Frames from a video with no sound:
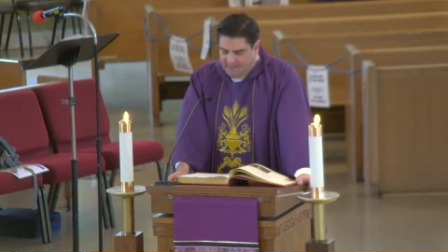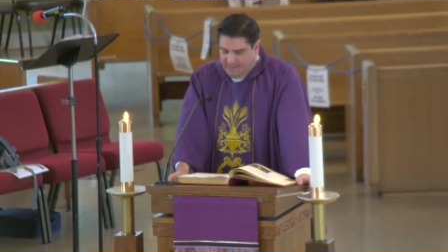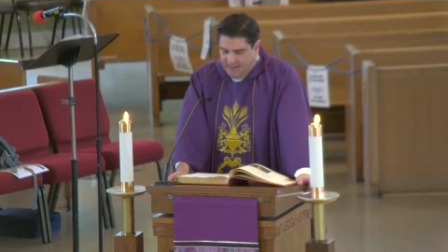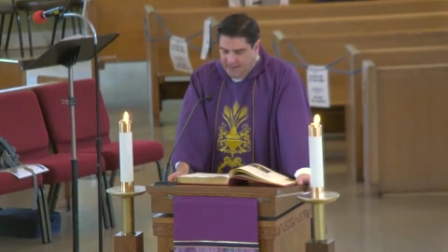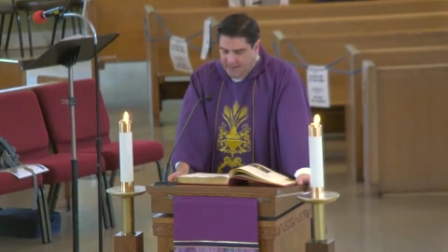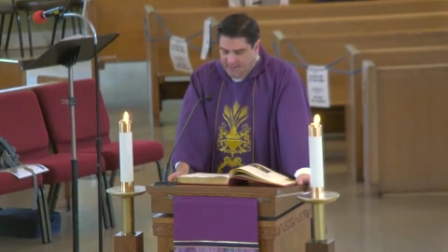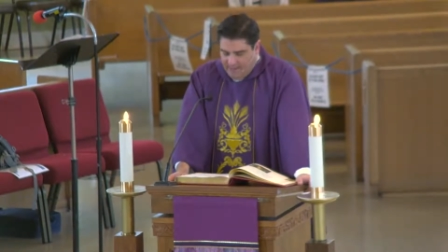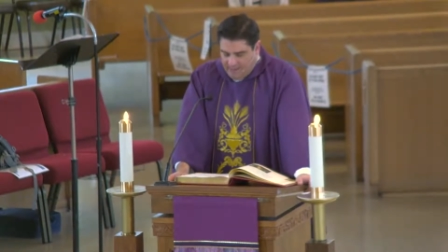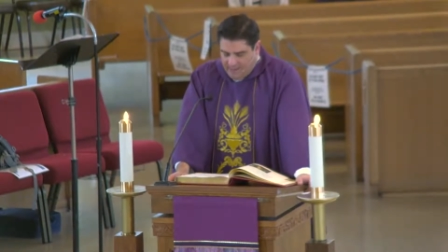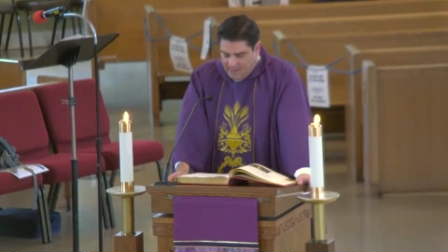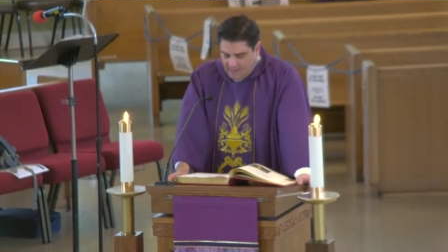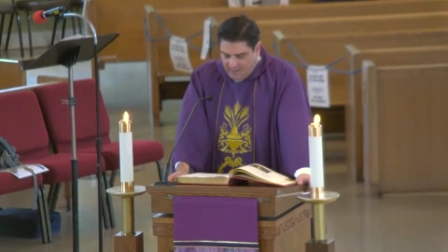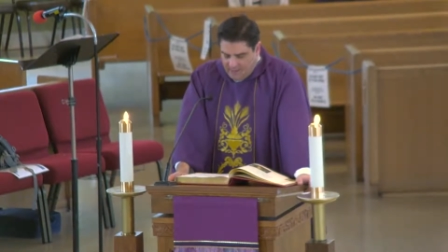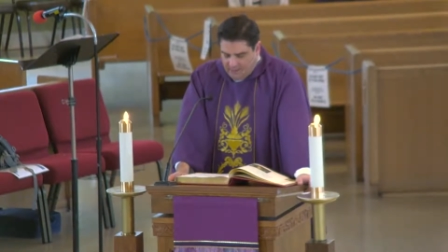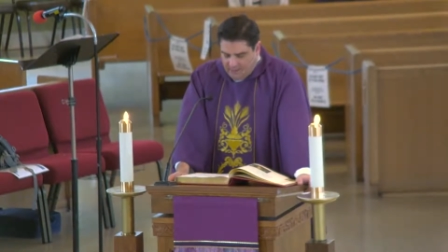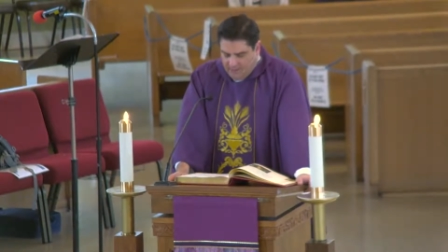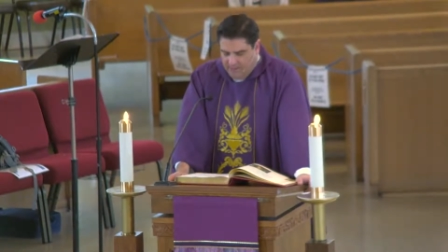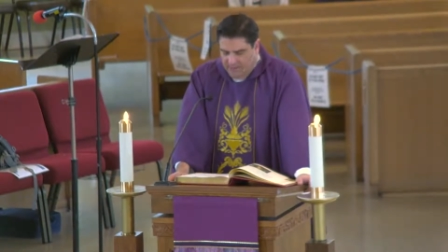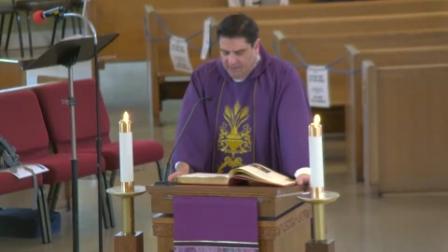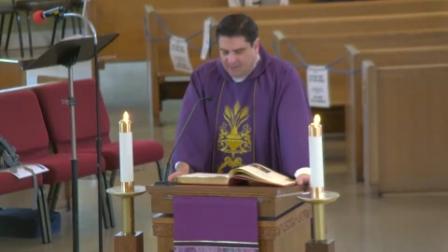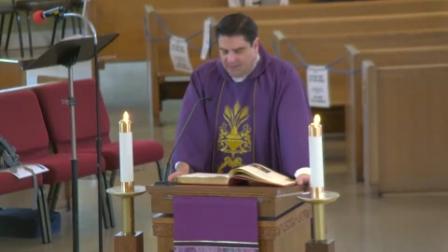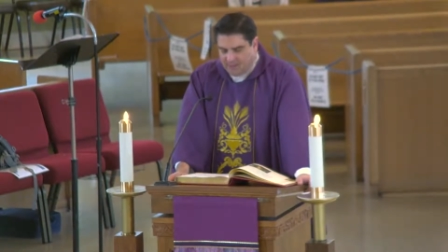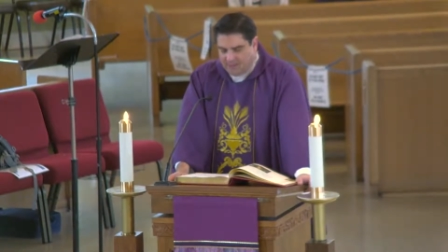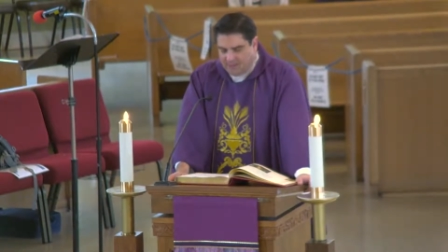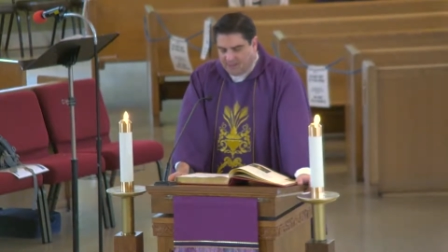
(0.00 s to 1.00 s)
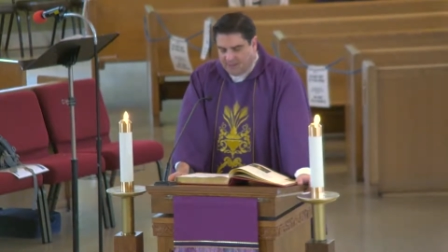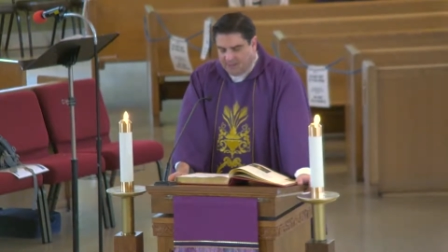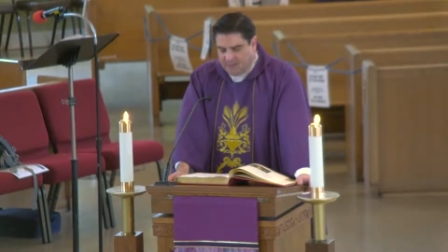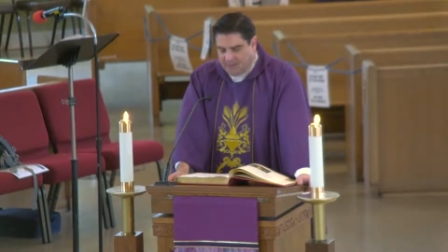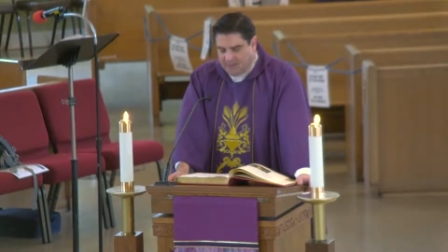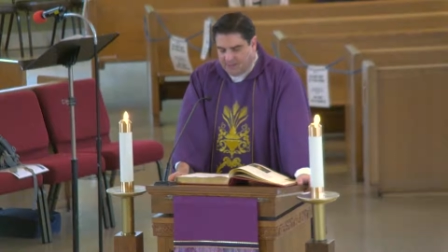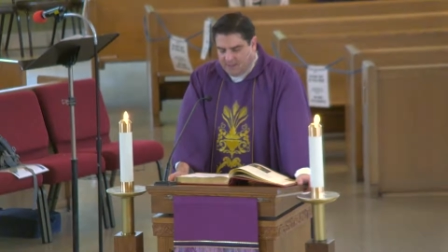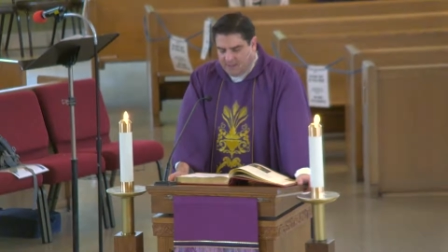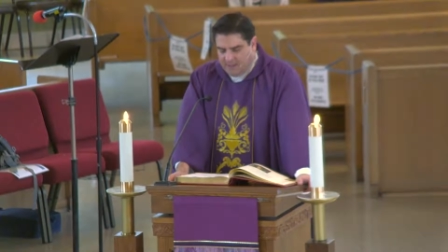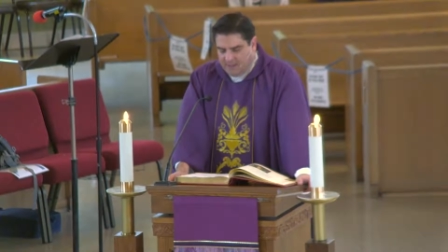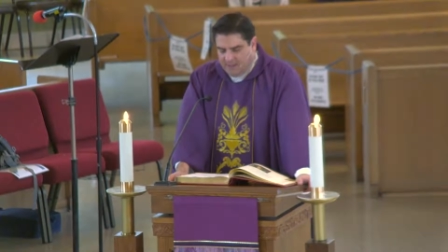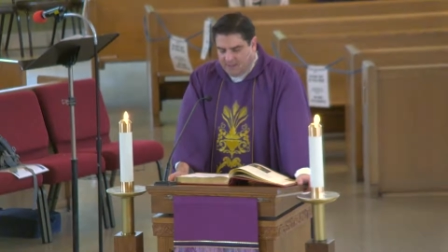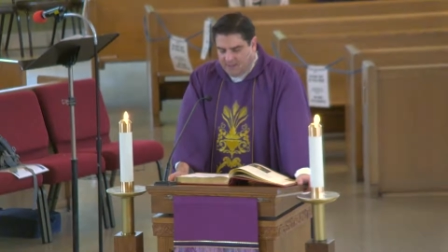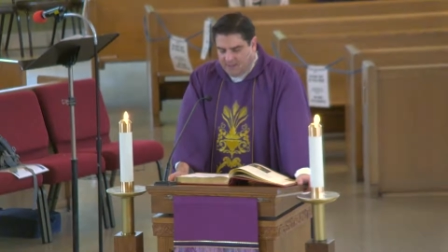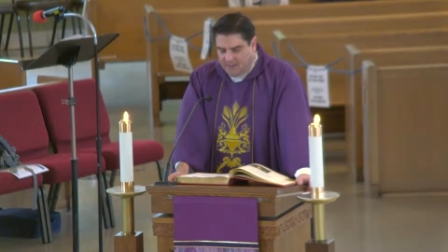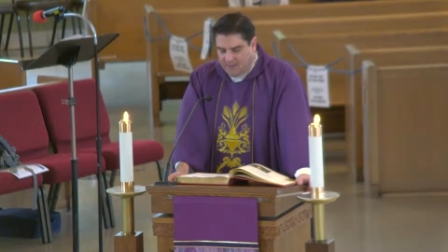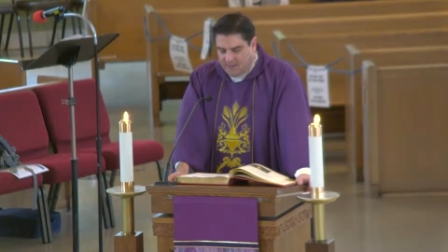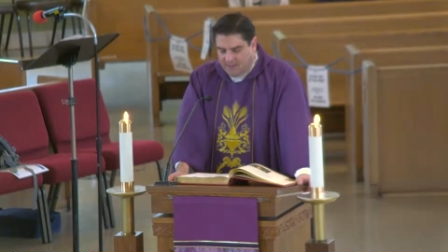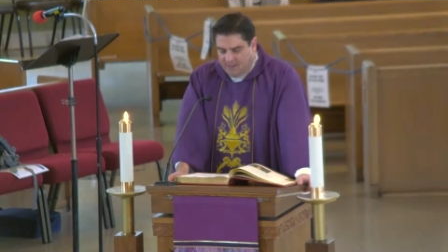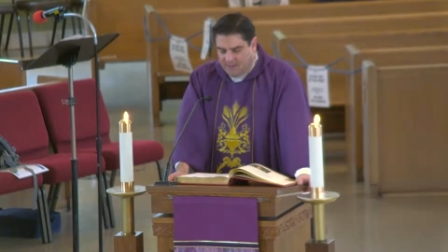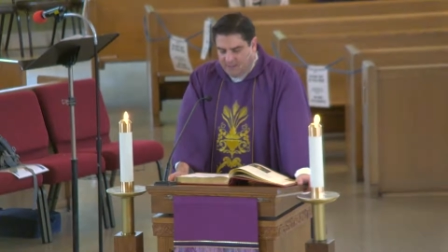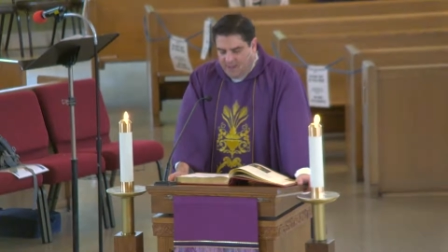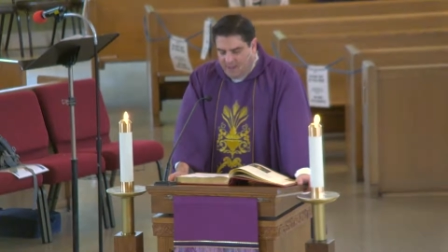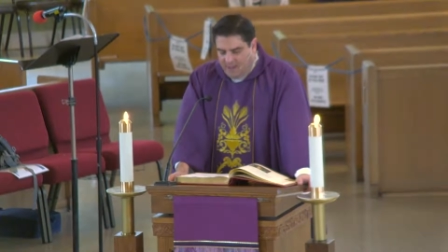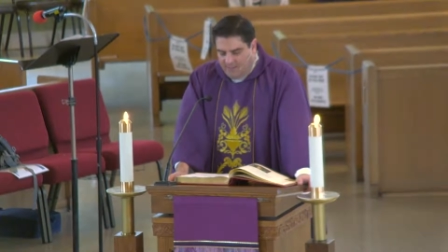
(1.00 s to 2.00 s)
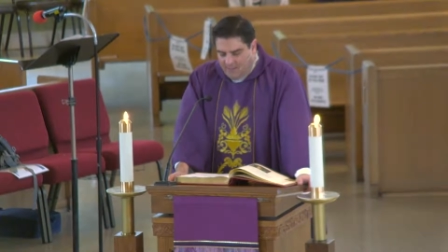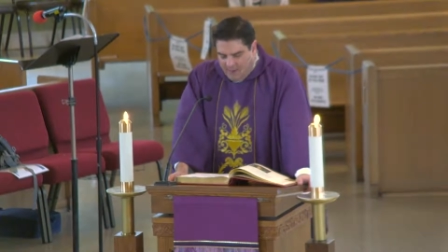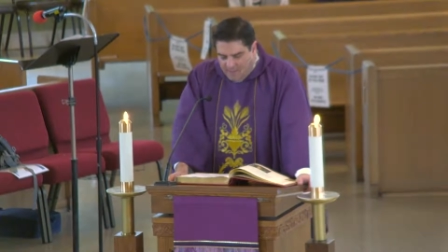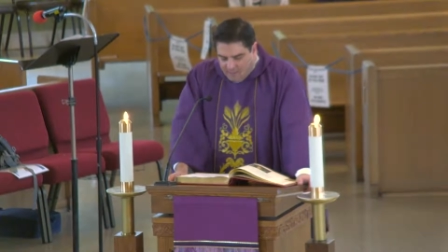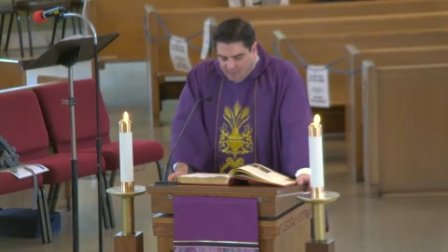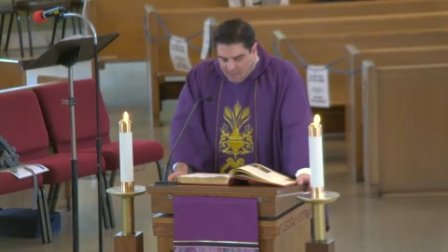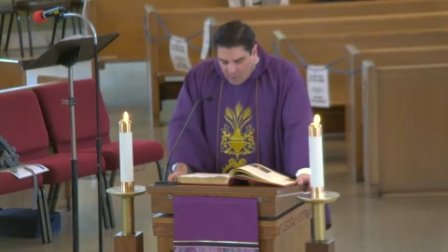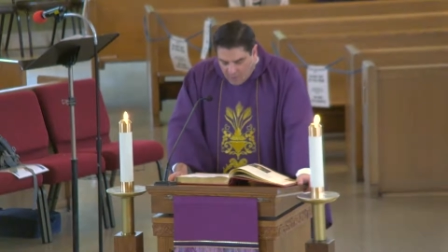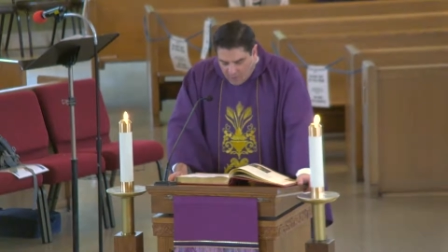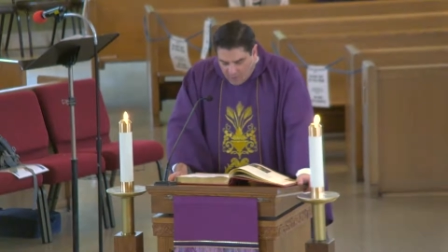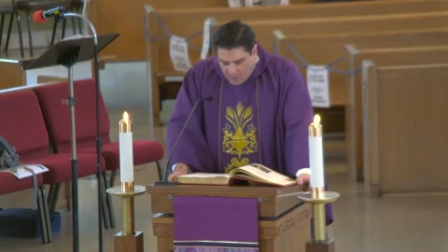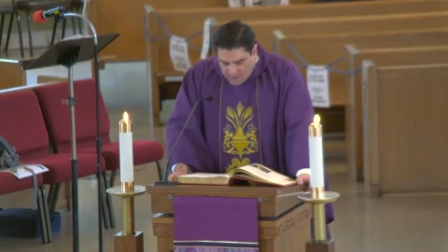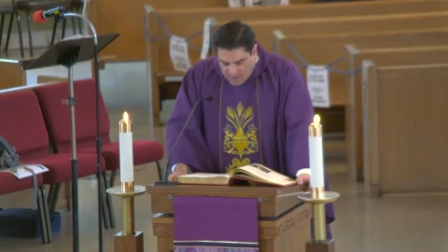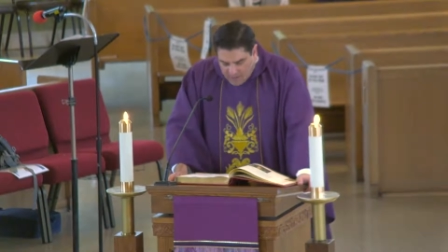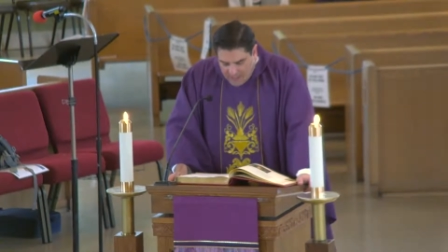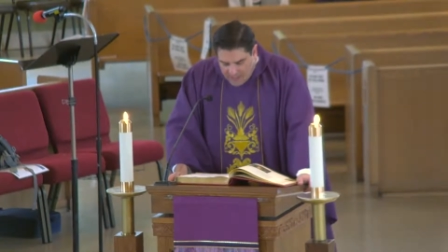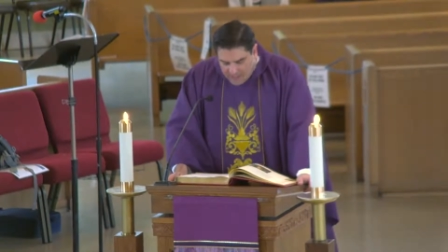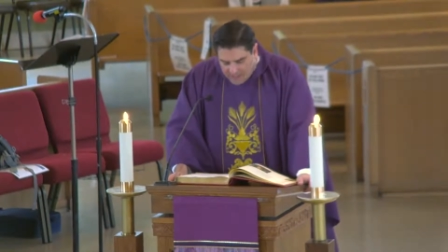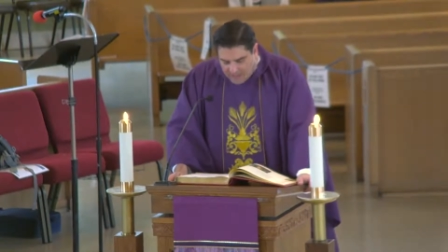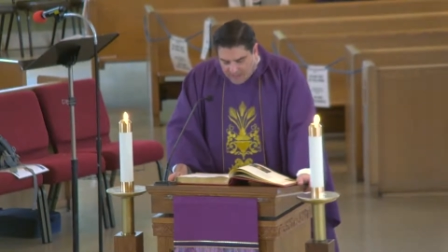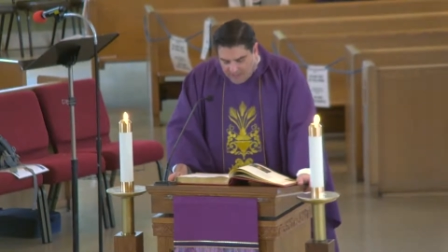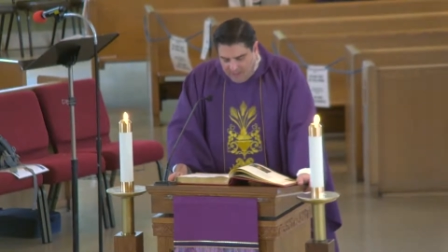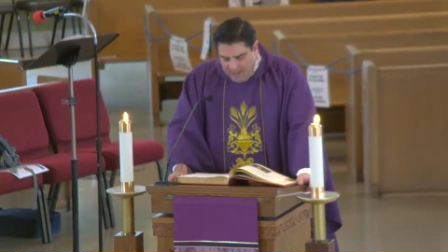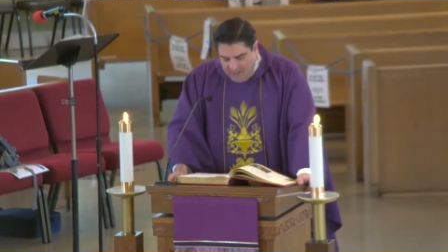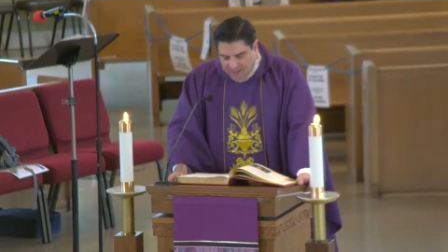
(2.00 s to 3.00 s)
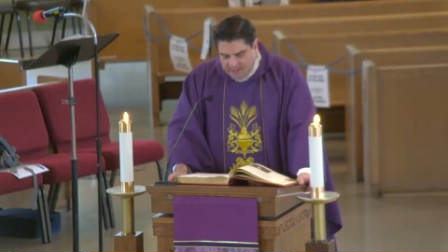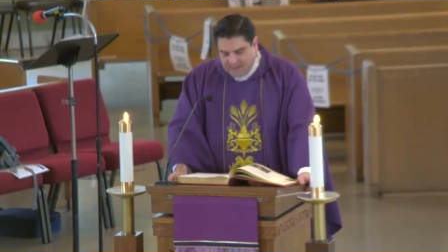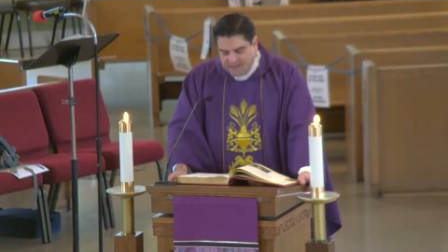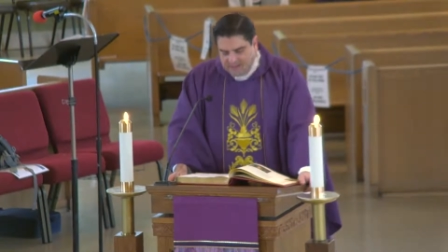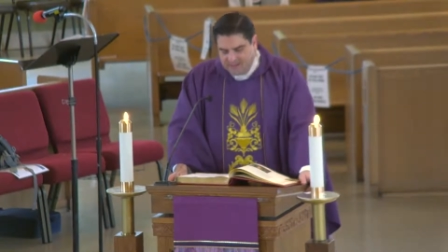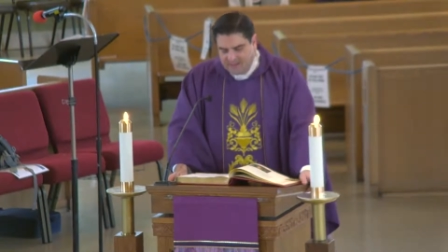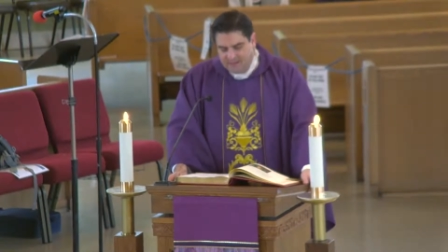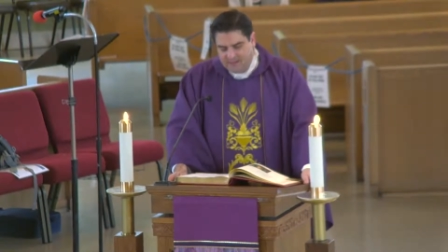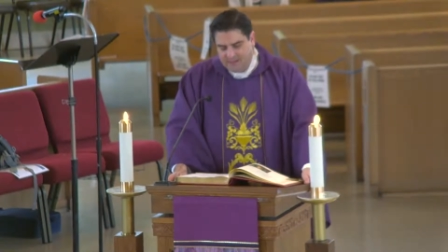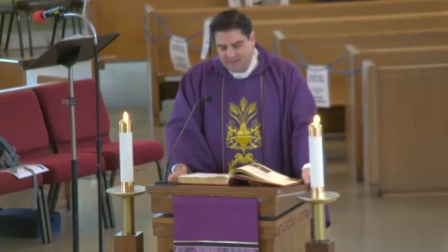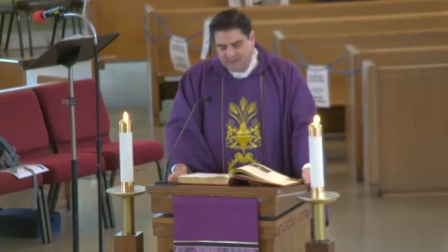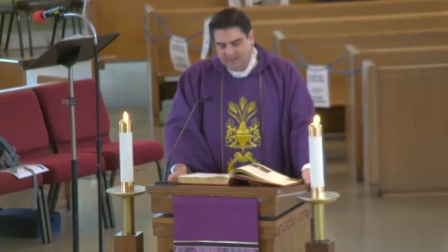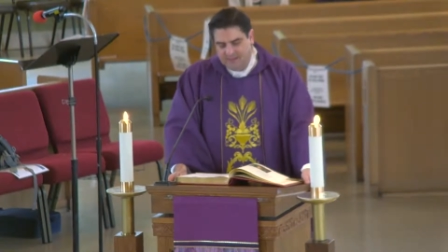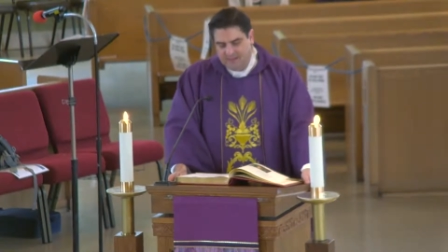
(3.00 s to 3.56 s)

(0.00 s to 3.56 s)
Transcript: Am I holier? Am I more like Christ?